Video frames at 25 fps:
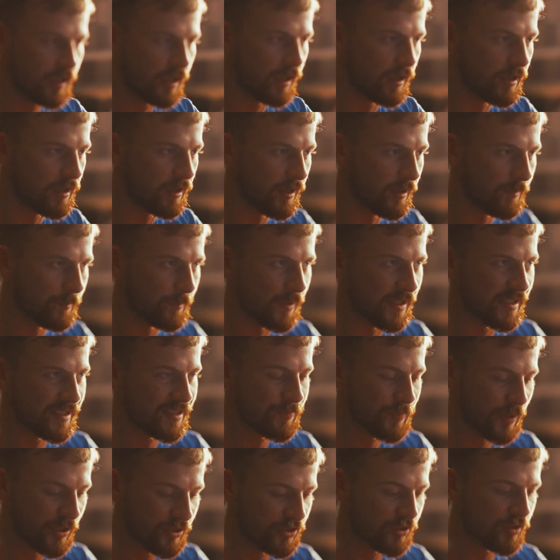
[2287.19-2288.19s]
Um,
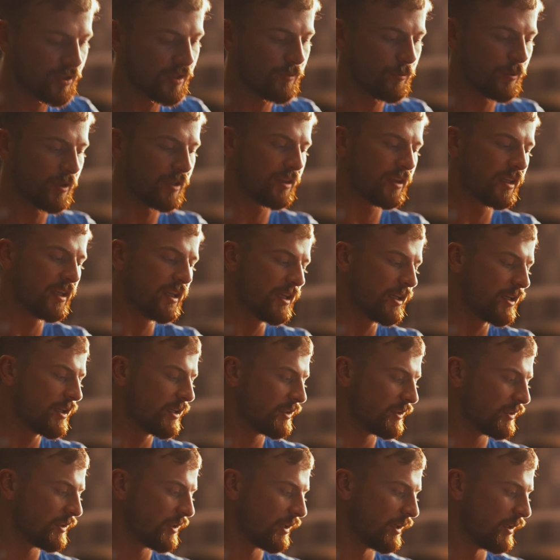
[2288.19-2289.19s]
especially with,
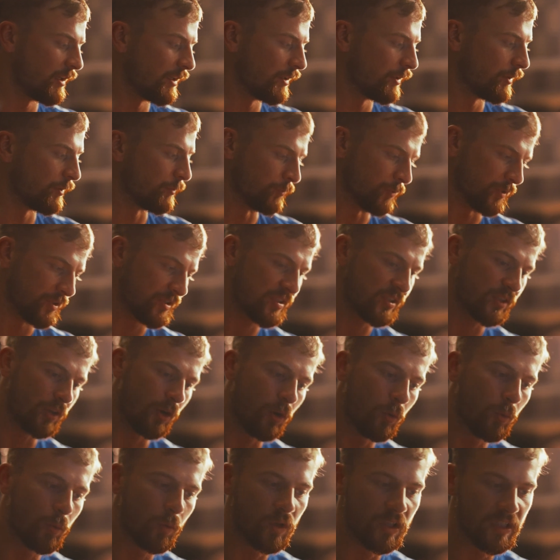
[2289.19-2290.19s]
uh, with
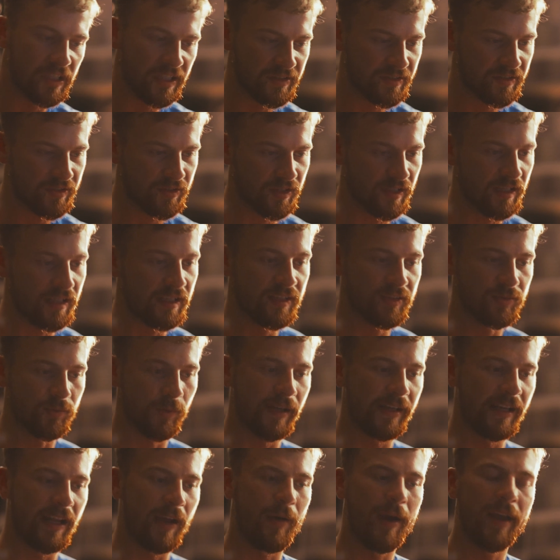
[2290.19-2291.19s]
Star Wars is
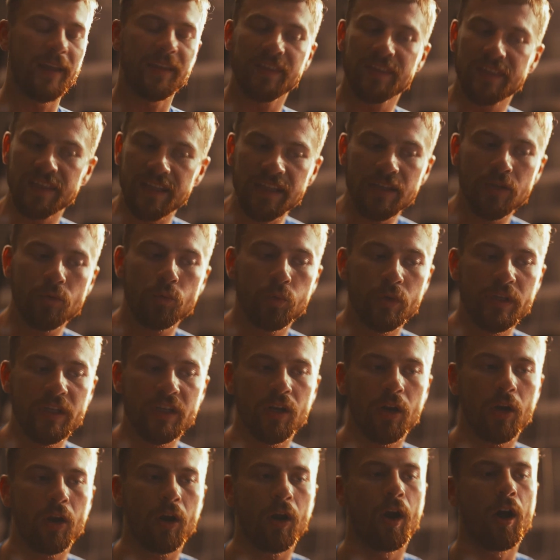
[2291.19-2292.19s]
right now, I think we
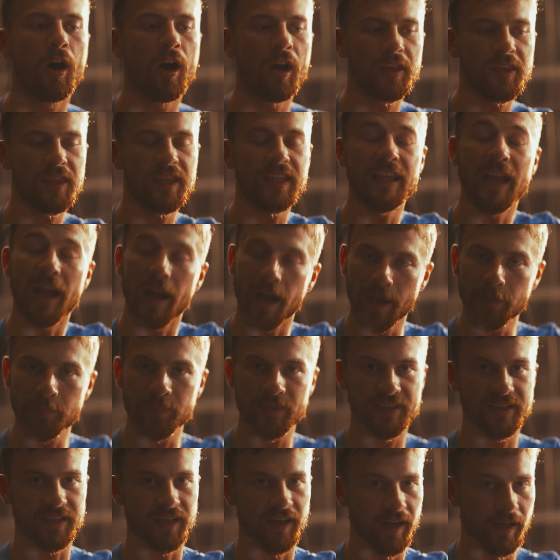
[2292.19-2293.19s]
are on the
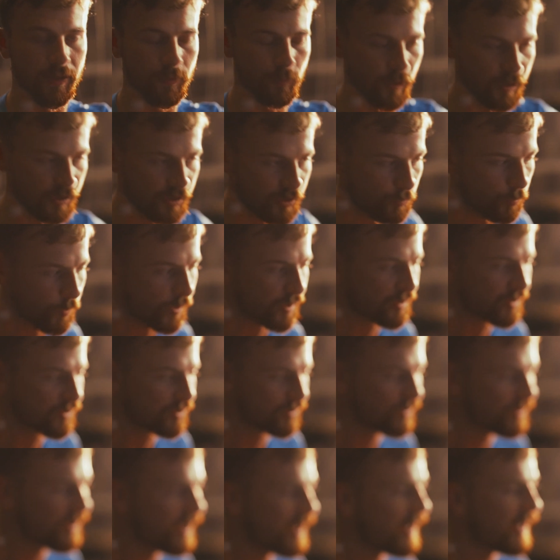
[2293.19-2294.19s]
upside. We're, we're
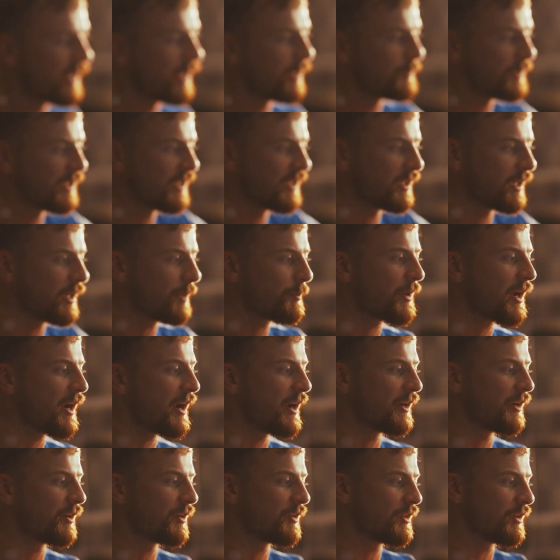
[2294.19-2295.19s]
climbing up
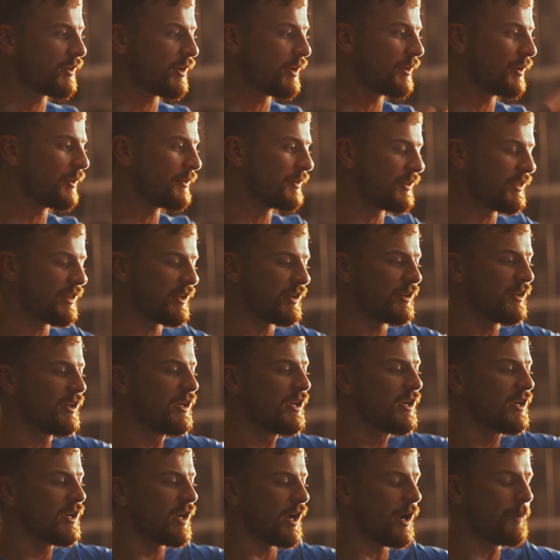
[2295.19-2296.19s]
higher, the, the
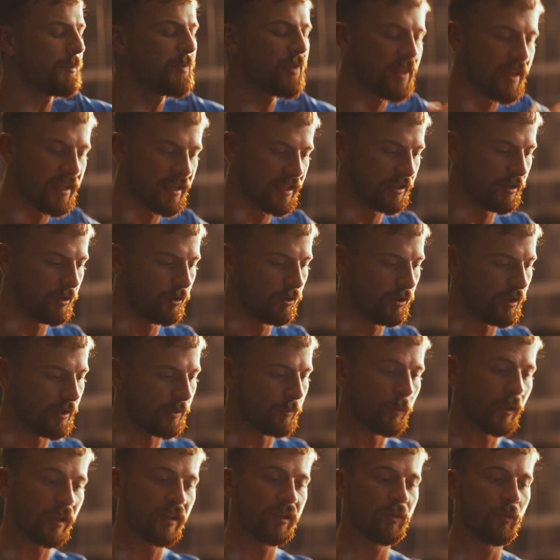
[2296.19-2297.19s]
up the hill, and
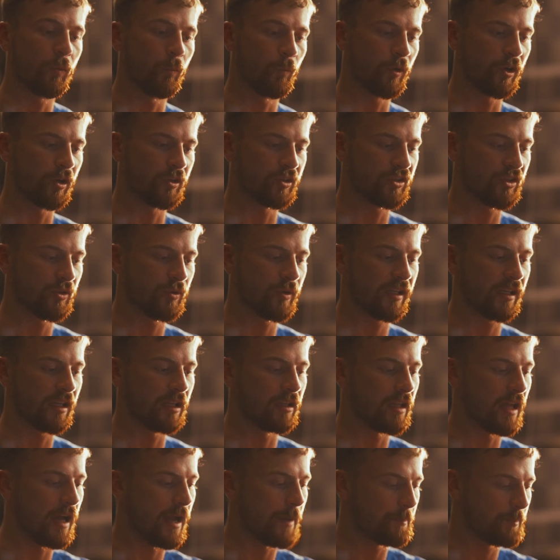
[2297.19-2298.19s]
we're, we're doing a
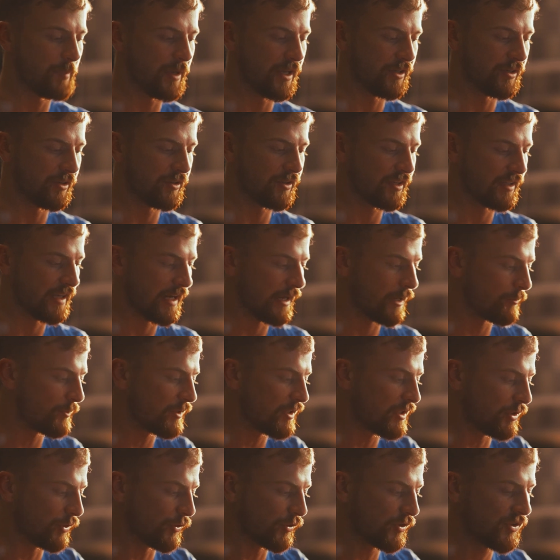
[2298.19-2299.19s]
lot better than how we
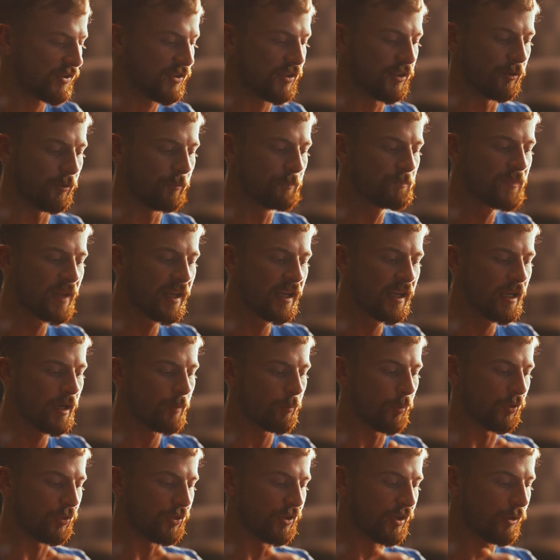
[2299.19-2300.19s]
used to.
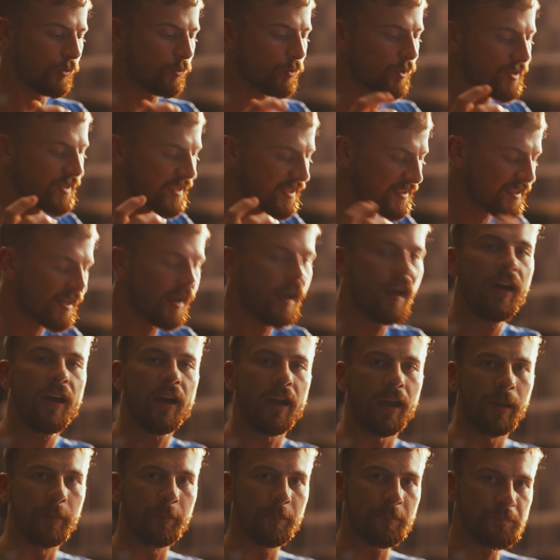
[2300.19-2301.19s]
But there was a
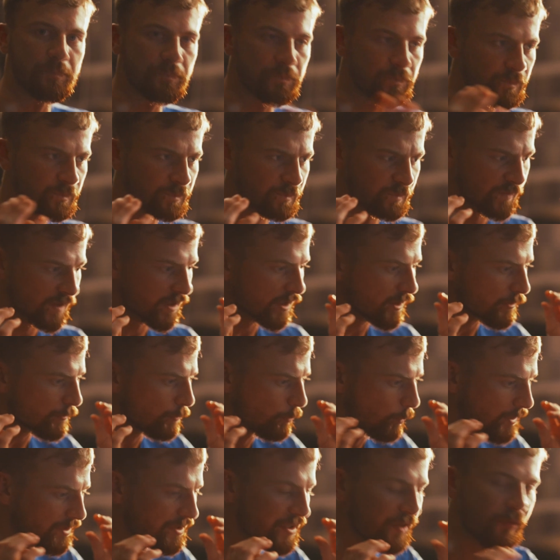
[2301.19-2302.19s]
time
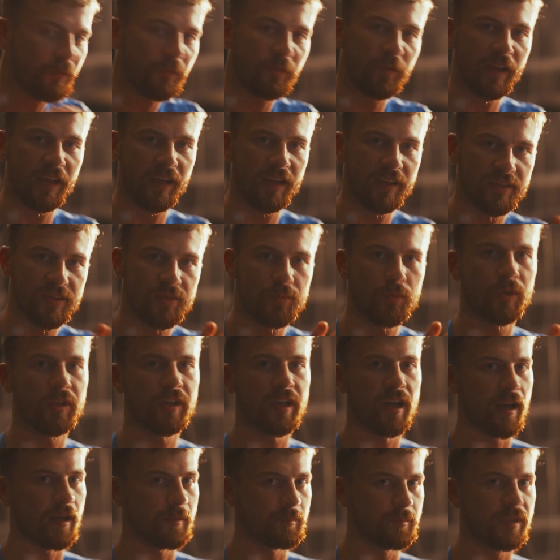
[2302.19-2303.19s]
when the fans were
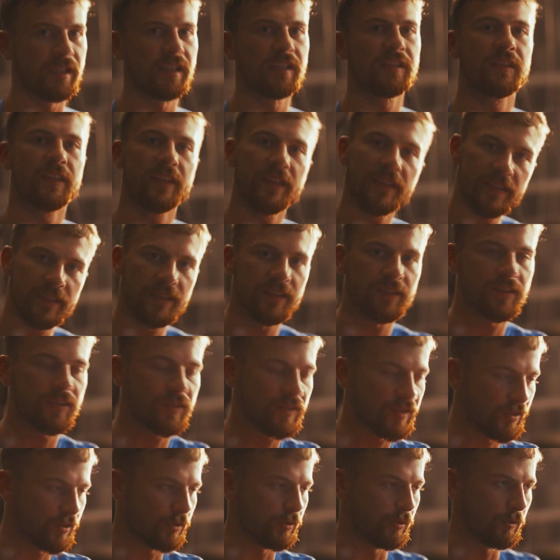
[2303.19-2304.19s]
not being listened
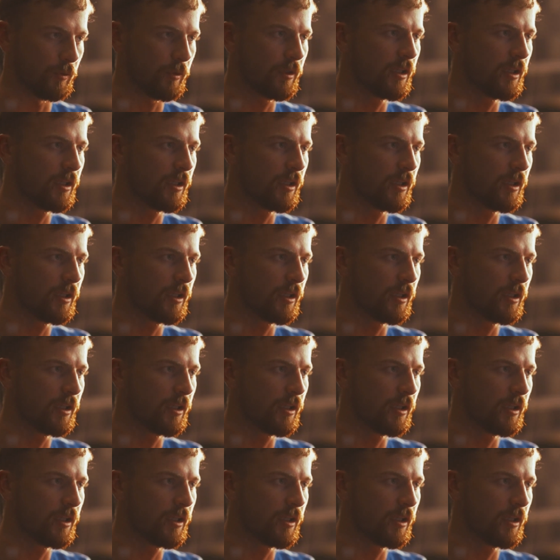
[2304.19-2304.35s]
to.